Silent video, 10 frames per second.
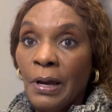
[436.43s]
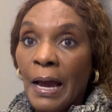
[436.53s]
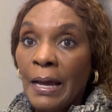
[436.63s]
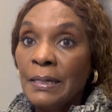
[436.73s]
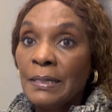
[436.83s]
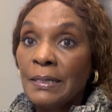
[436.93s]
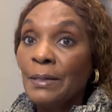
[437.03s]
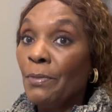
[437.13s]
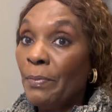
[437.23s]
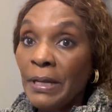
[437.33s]
And the
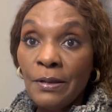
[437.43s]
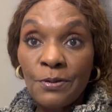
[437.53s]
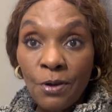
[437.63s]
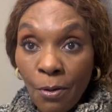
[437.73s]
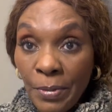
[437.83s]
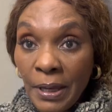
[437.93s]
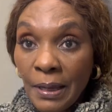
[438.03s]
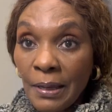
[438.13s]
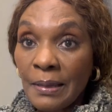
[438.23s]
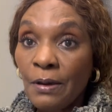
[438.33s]
moment he saw me,
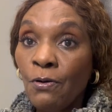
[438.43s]
he said,